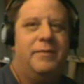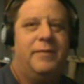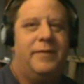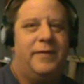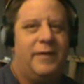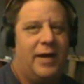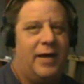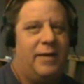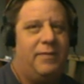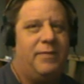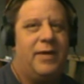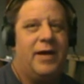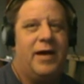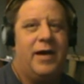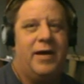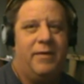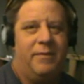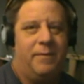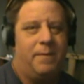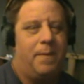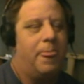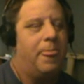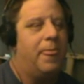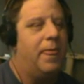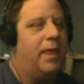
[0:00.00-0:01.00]
Same
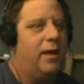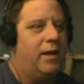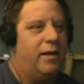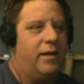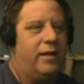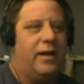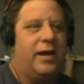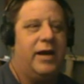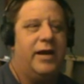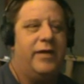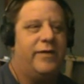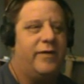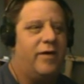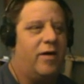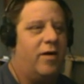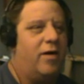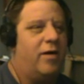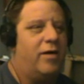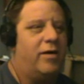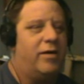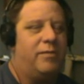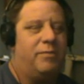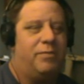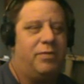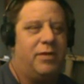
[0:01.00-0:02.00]
thing. Gets
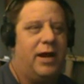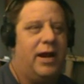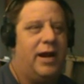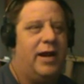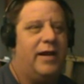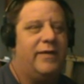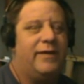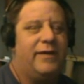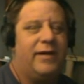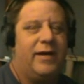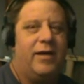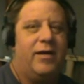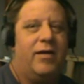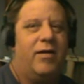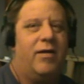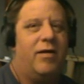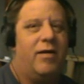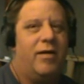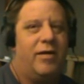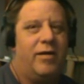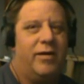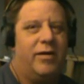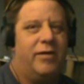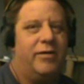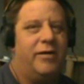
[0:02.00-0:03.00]
harder, planets get
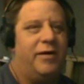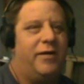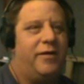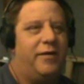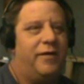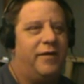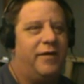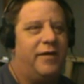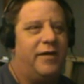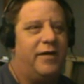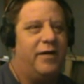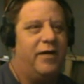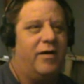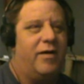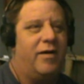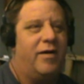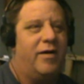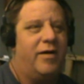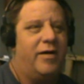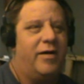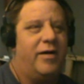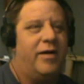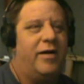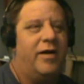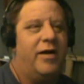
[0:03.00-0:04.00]
harder, creatures get
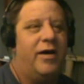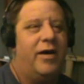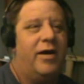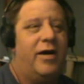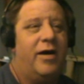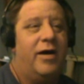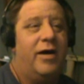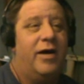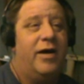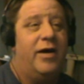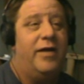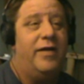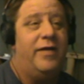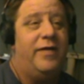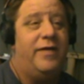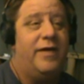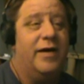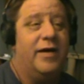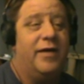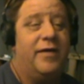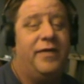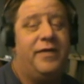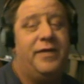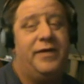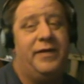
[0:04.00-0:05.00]
harder.
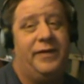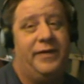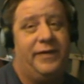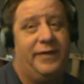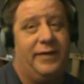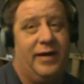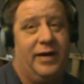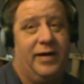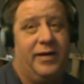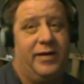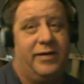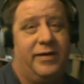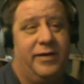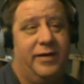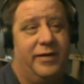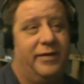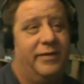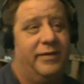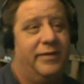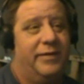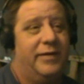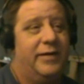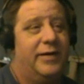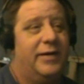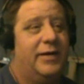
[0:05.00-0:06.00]
Delta
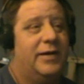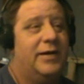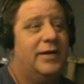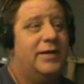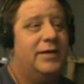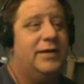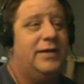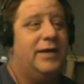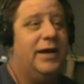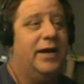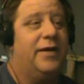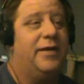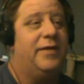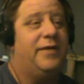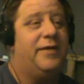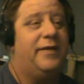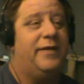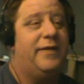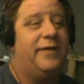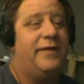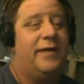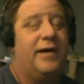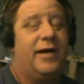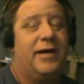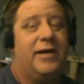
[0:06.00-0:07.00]
sector.
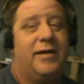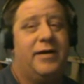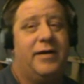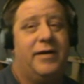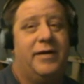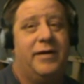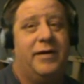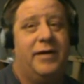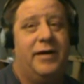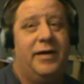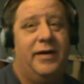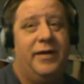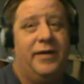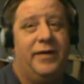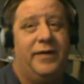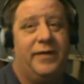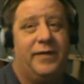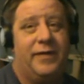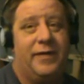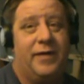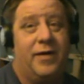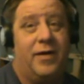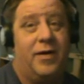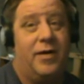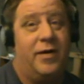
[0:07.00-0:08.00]
Delta sector
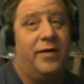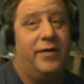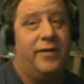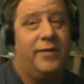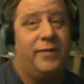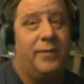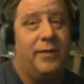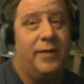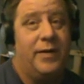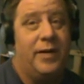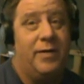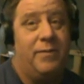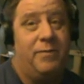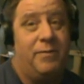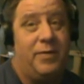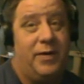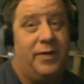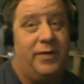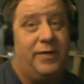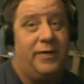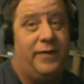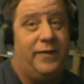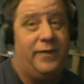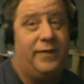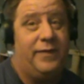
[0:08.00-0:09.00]
is the hardest one that I've
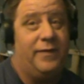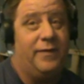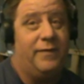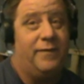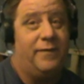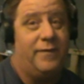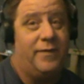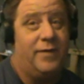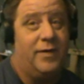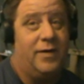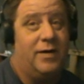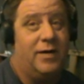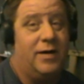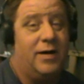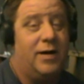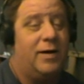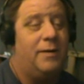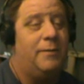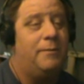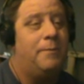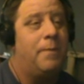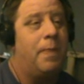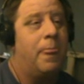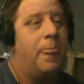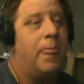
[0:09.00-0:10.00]
been to so
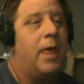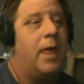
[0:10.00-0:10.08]
far.